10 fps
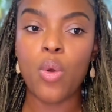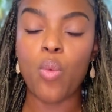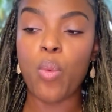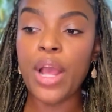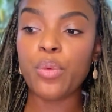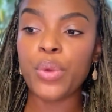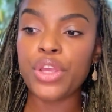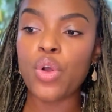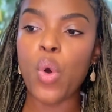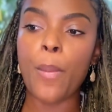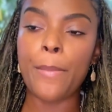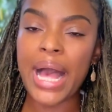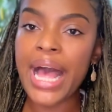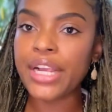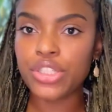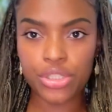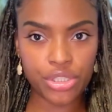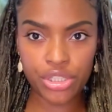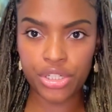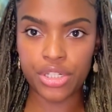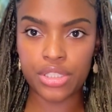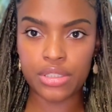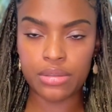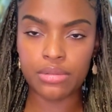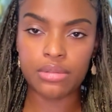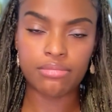when we go back to church,